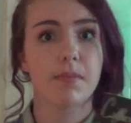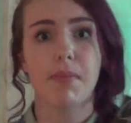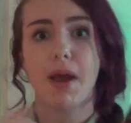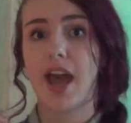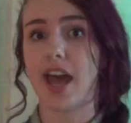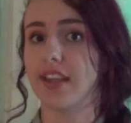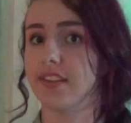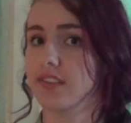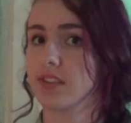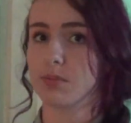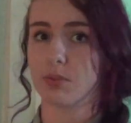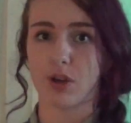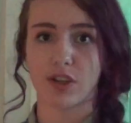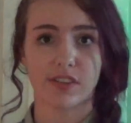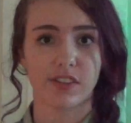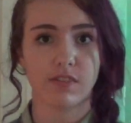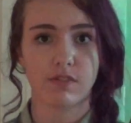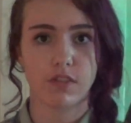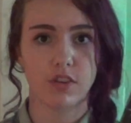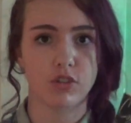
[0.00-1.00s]
past,
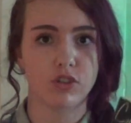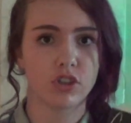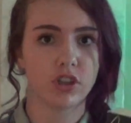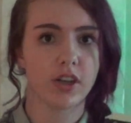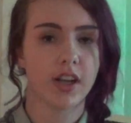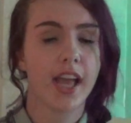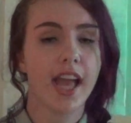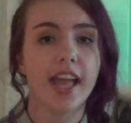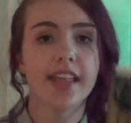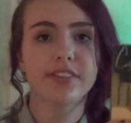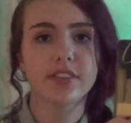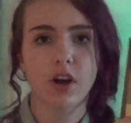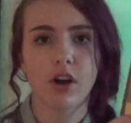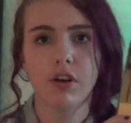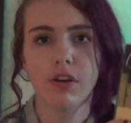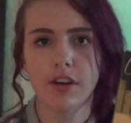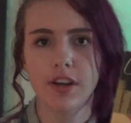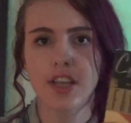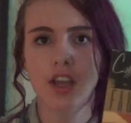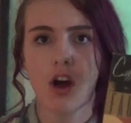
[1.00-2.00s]
present, future, it's
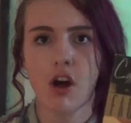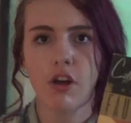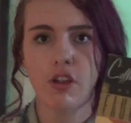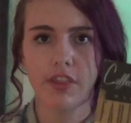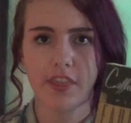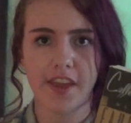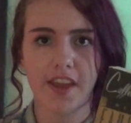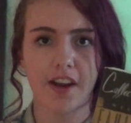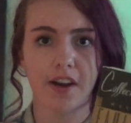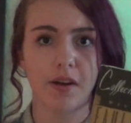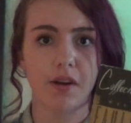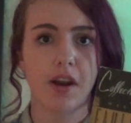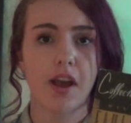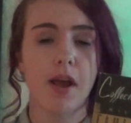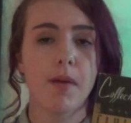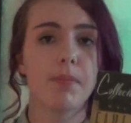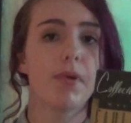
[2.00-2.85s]
already all there,